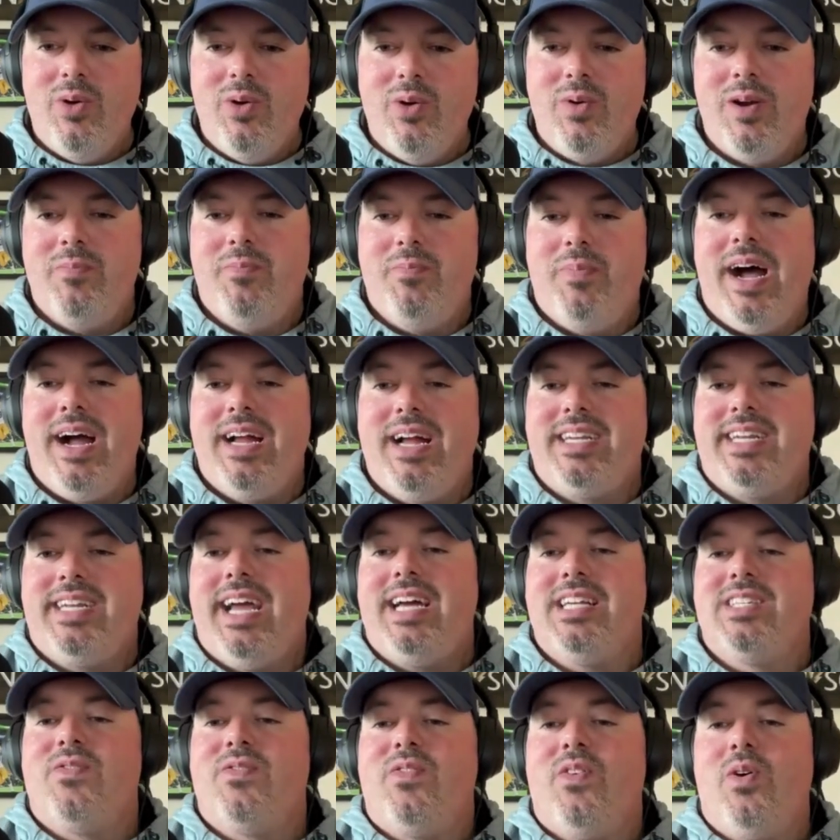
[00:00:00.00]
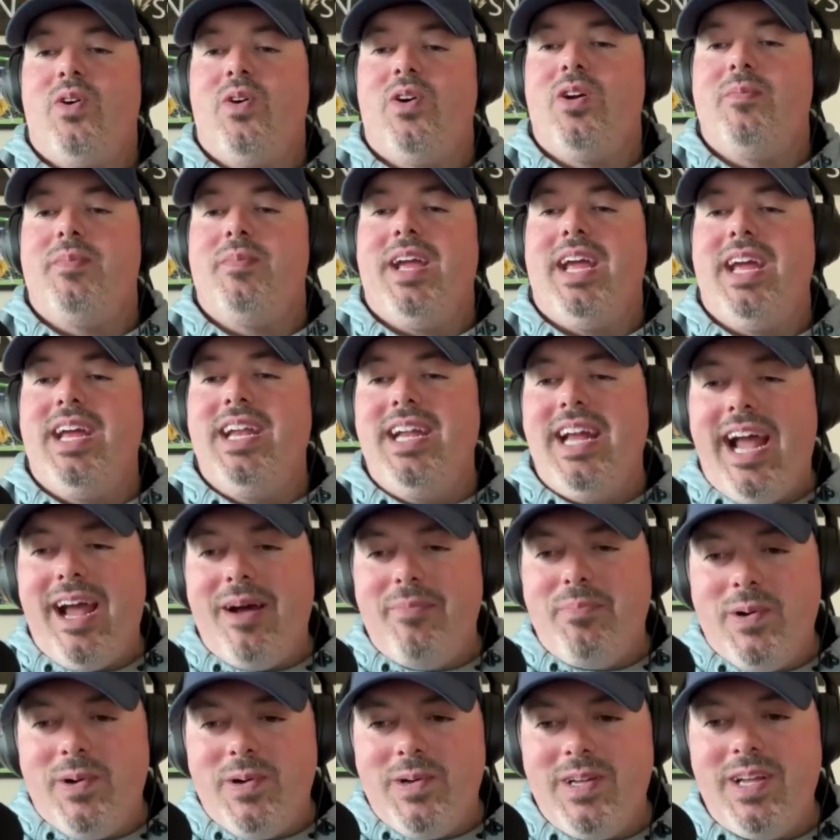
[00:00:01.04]
We're in podcast form in
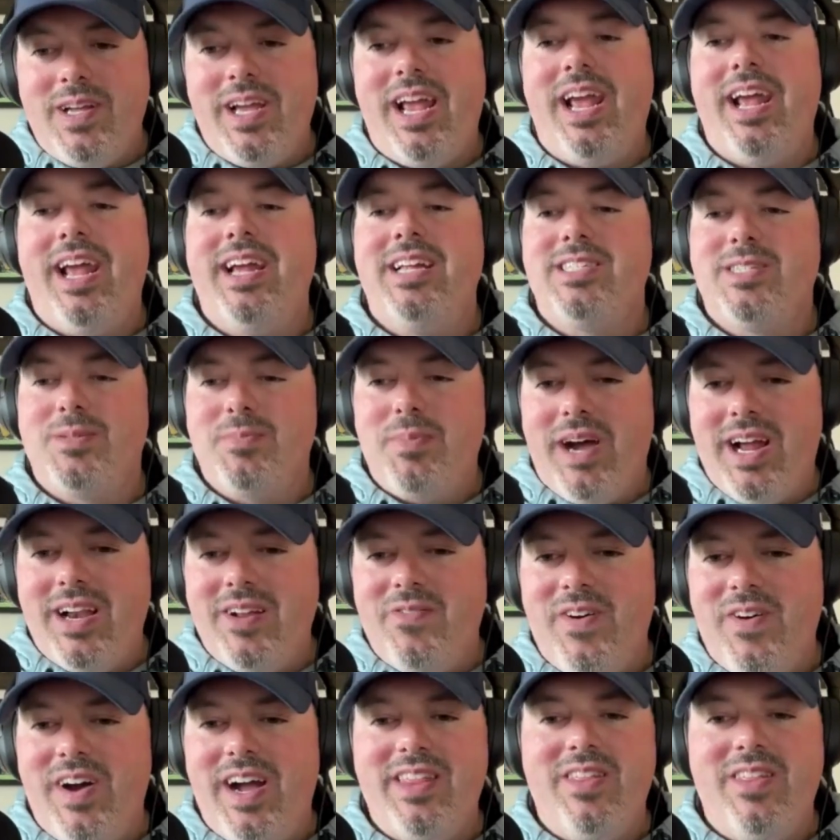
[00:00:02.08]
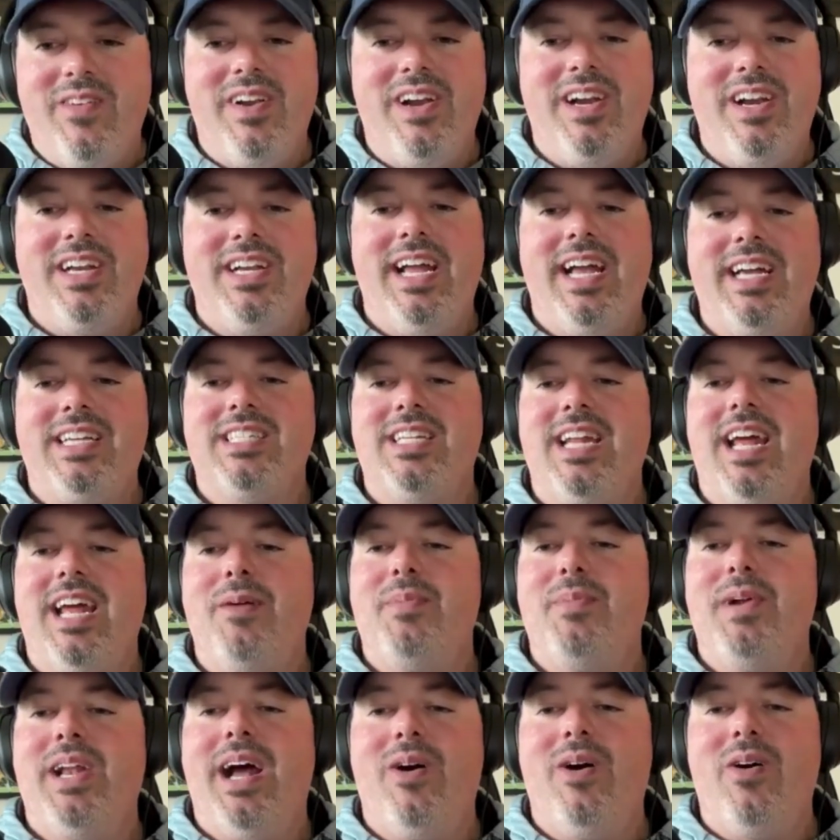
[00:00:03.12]
Apple and Spotify the very next day.
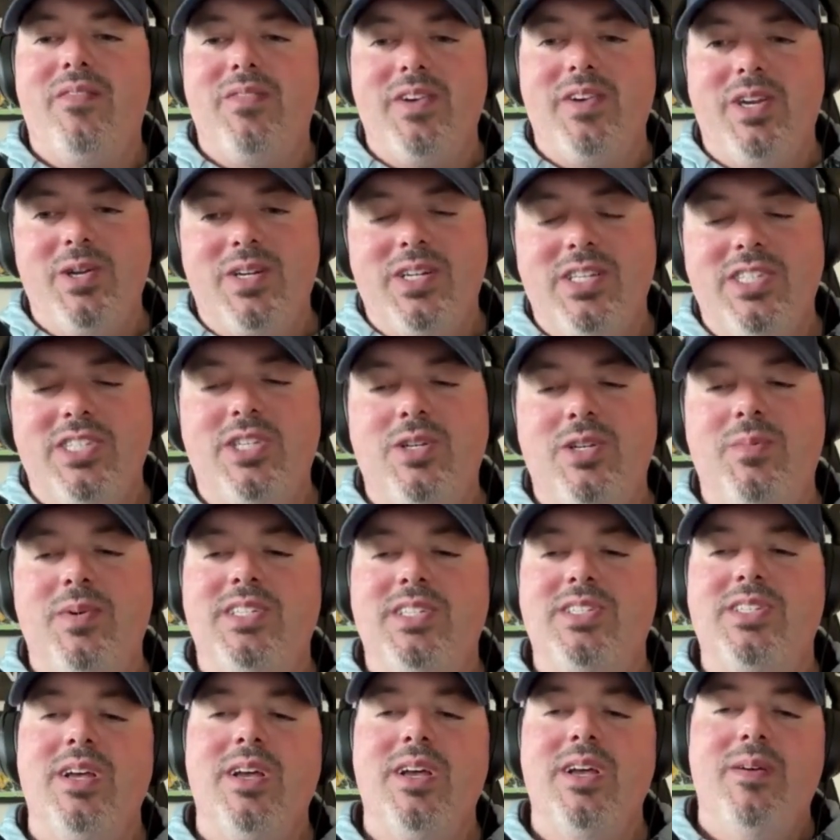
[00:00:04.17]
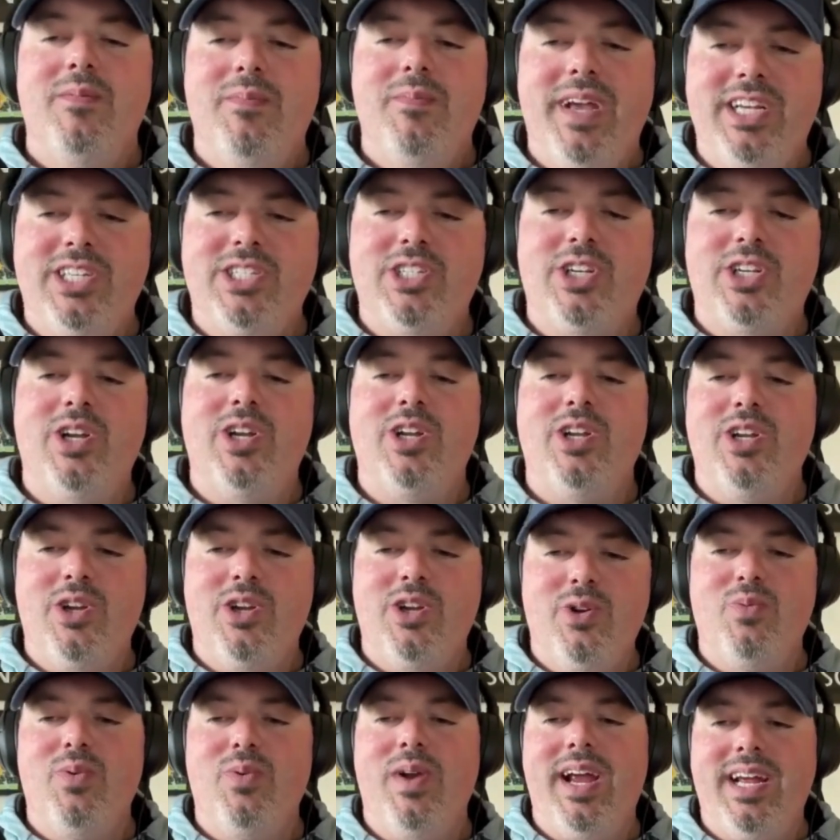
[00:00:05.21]
But however you consume us, make sure
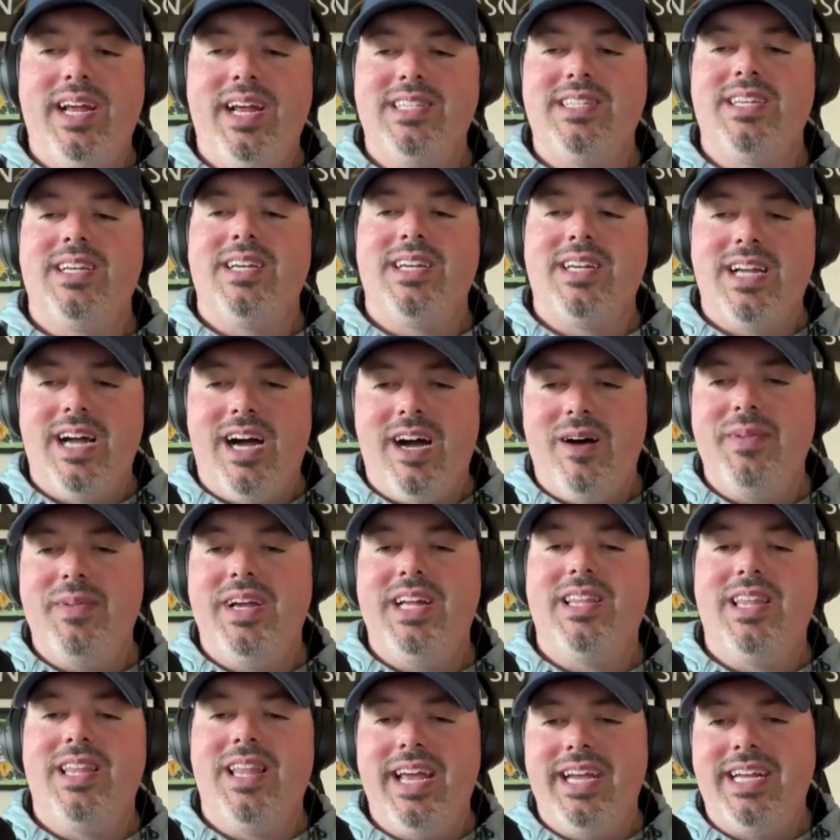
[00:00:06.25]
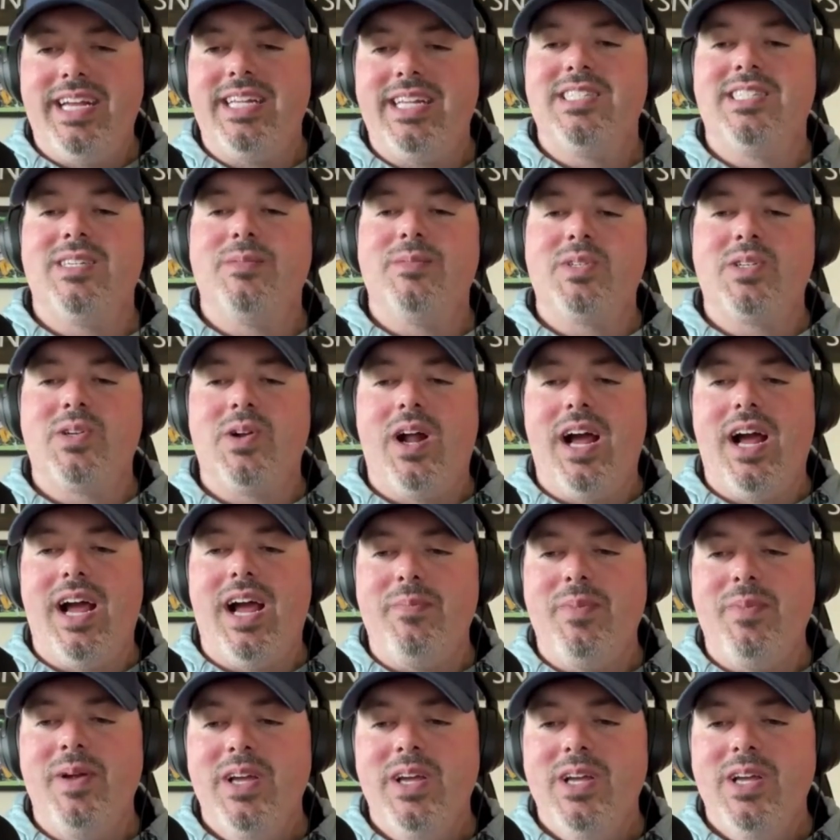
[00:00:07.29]
you rate, comment, like, and
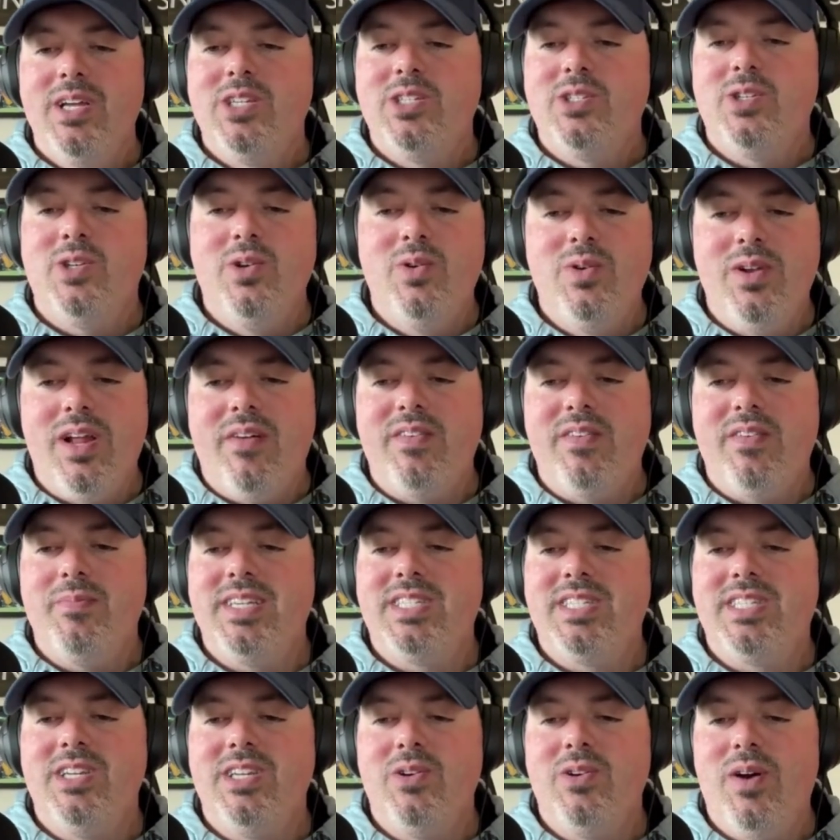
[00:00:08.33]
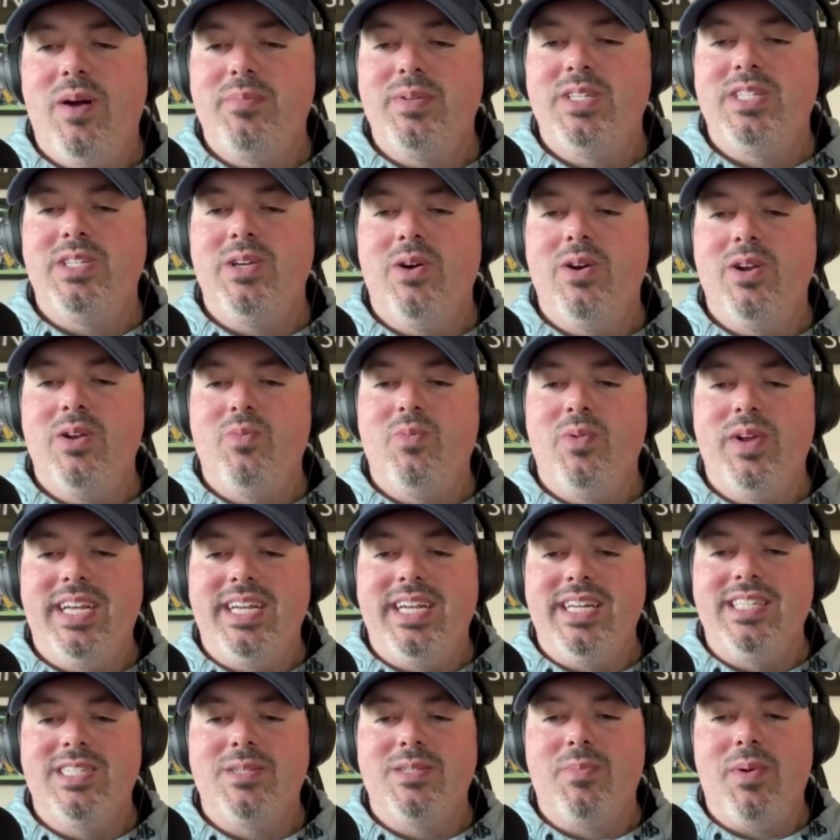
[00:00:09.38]
subscribe so you never miss a new episode and we
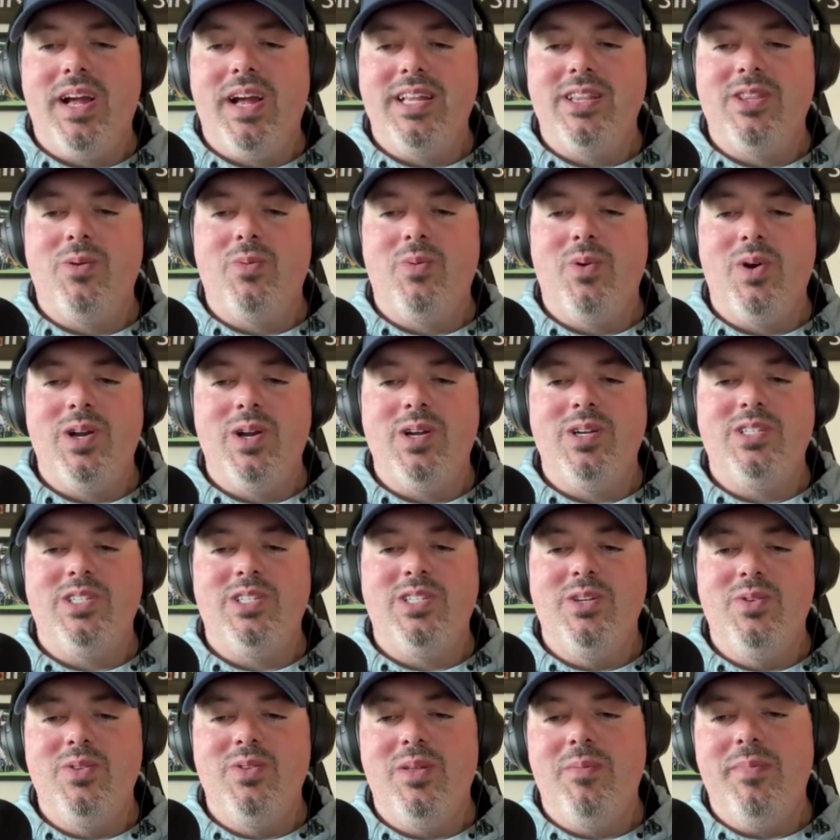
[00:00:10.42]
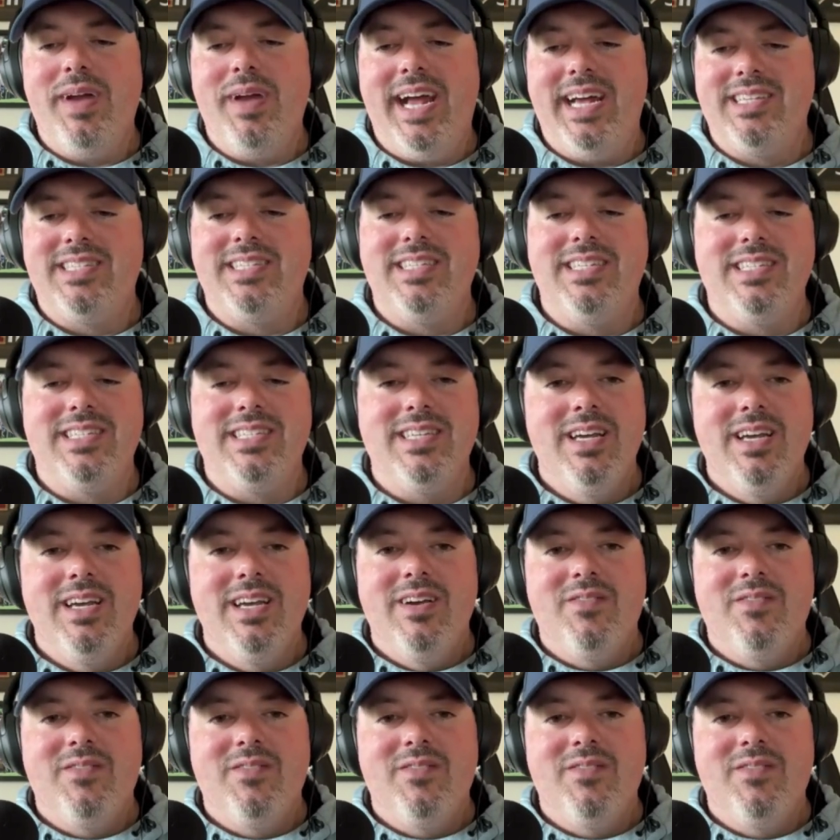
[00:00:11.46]
can spread the word to the masses.